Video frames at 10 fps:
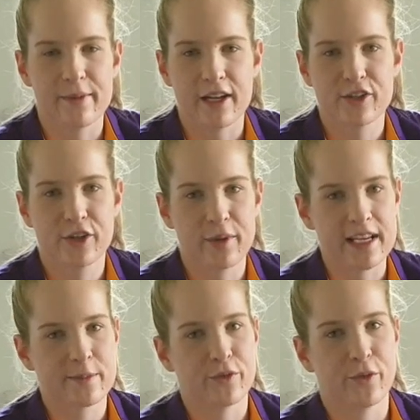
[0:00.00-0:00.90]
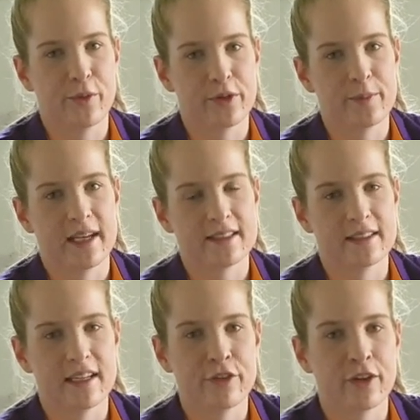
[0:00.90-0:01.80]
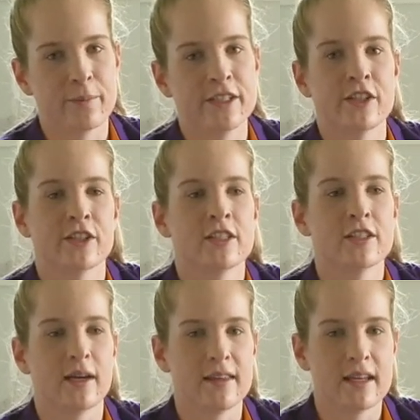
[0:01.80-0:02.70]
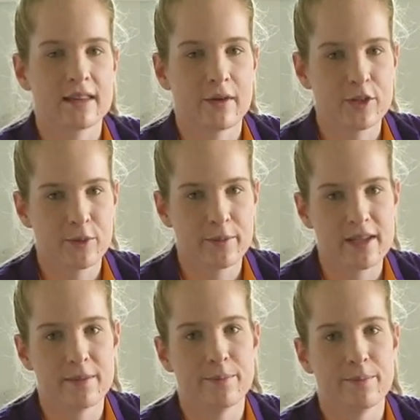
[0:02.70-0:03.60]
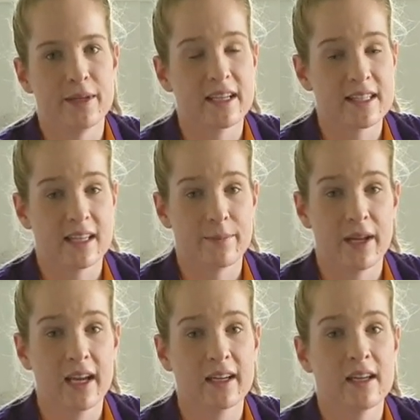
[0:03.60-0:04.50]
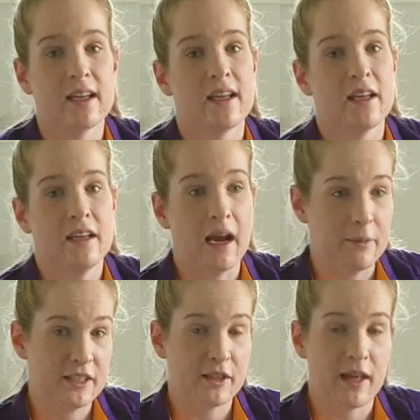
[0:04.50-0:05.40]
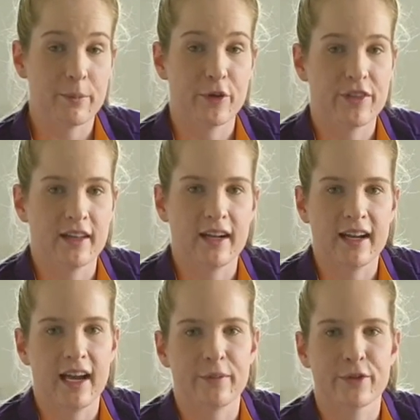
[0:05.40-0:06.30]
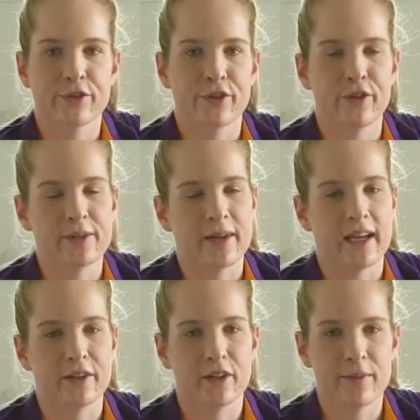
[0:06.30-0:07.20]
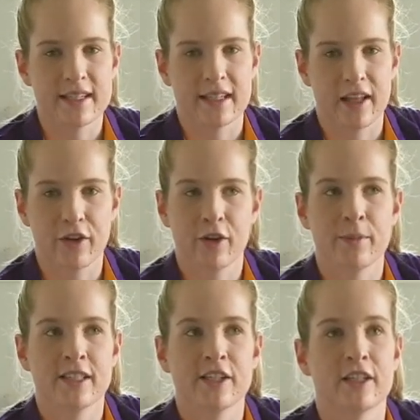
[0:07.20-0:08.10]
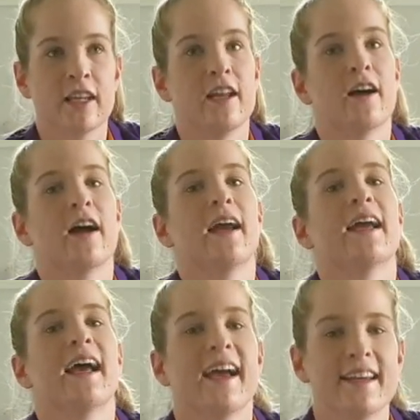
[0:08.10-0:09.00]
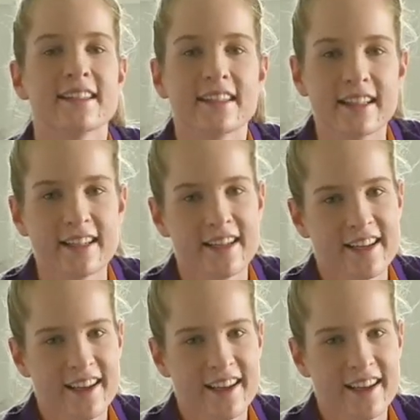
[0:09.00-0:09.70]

about two weeks before we were about to leave for competition. So I think that was probably the biggest setback up until that point that I'd had was rolling my ankle and missing out on the competition and I hated it.